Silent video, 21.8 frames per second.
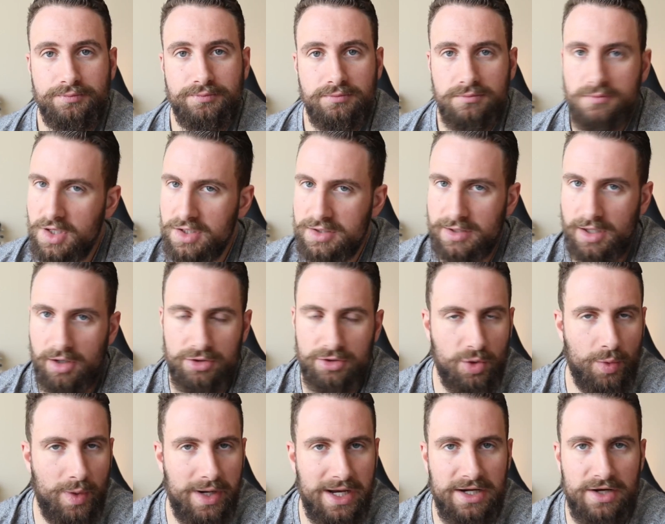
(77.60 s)
so
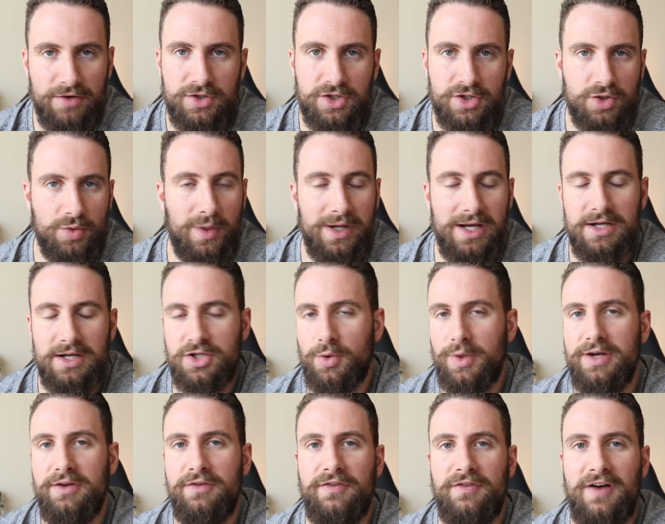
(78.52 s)
20 to
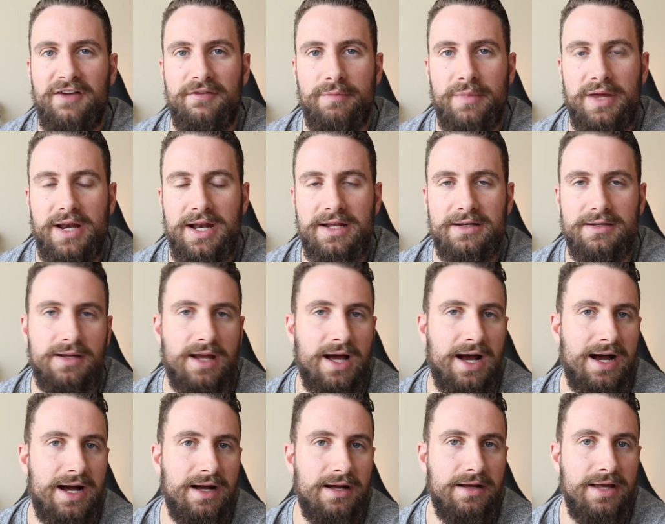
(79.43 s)
25 minute
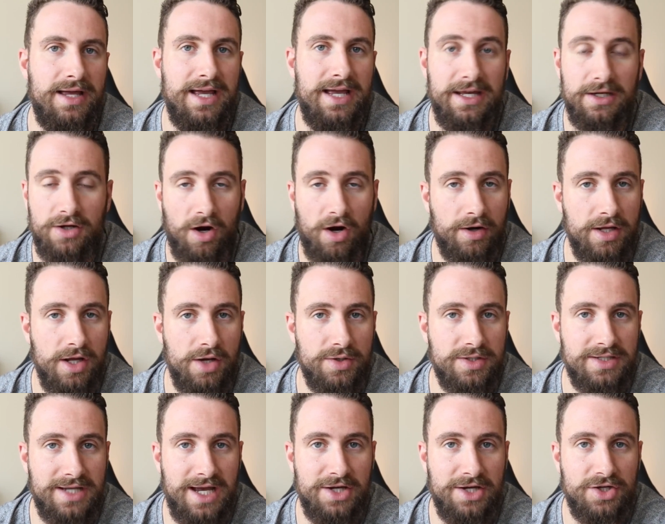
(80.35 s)
HIIT cardio
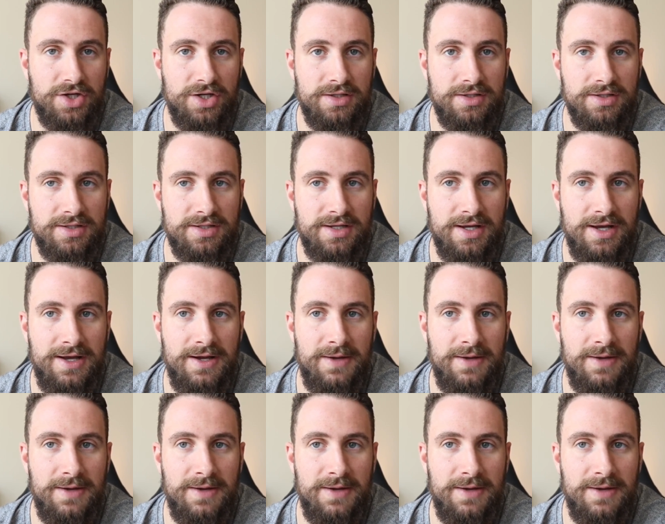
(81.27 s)
sessions.